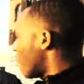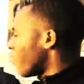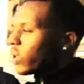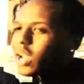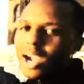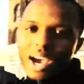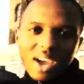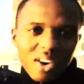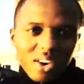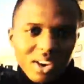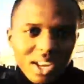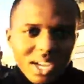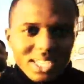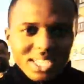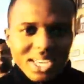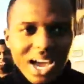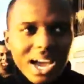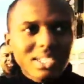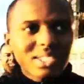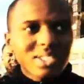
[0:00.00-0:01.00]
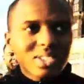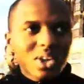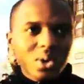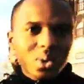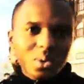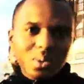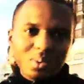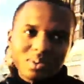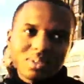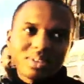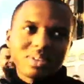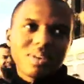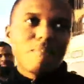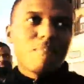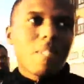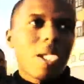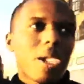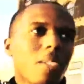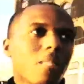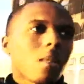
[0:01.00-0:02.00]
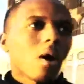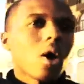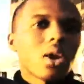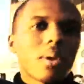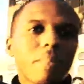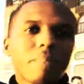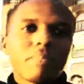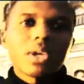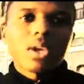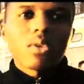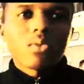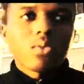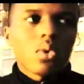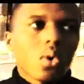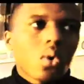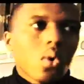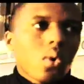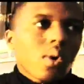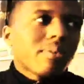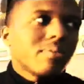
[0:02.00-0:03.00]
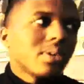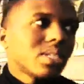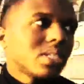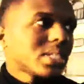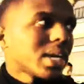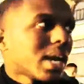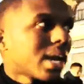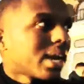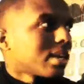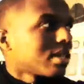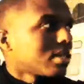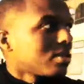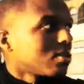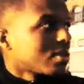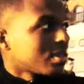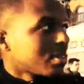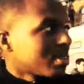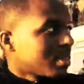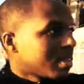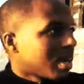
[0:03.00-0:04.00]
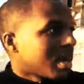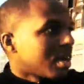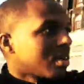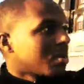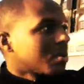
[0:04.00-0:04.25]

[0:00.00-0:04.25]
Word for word: but we got all our shots though. All the B-roll, every shot. You can see our